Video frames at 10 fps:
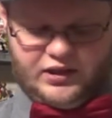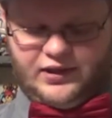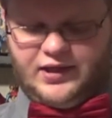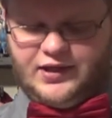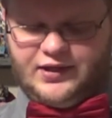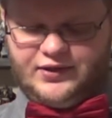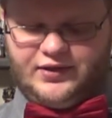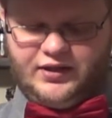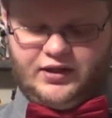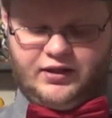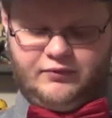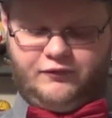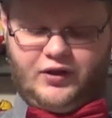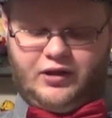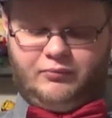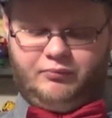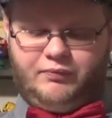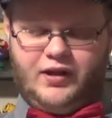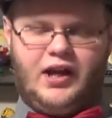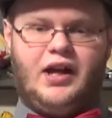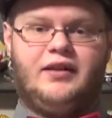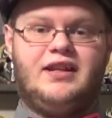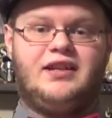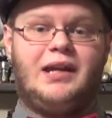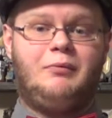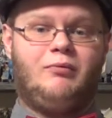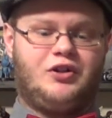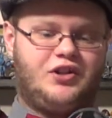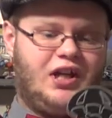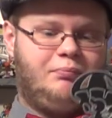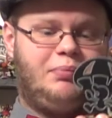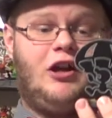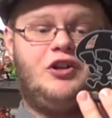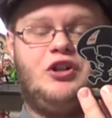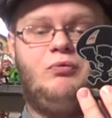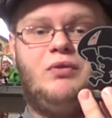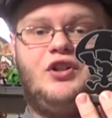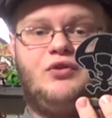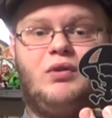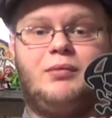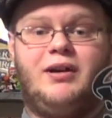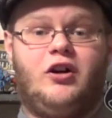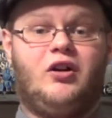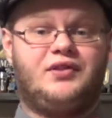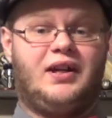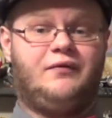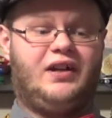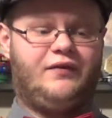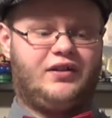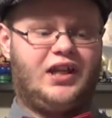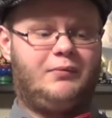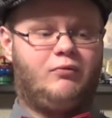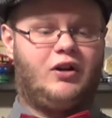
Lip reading: is from the Game & Watch game Parachute, which is one of my all-time favorite Game &